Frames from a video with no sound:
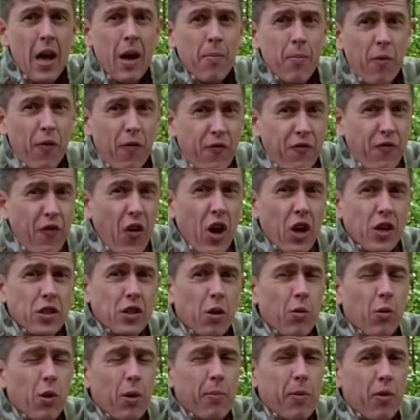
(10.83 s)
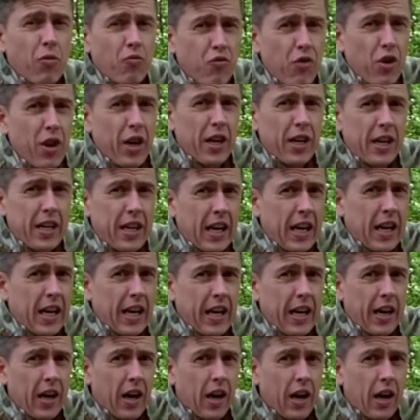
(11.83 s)
But first, I want to be really
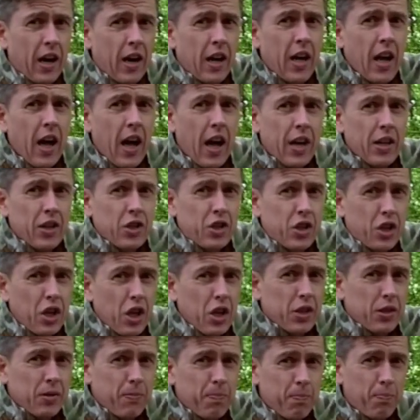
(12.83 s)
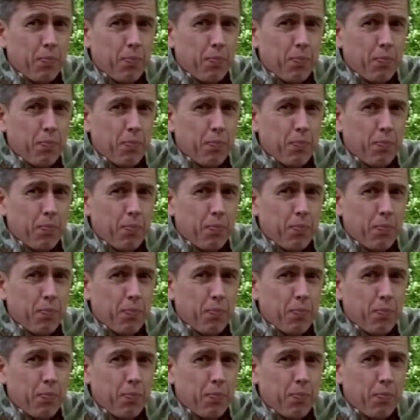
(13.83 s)
clear and just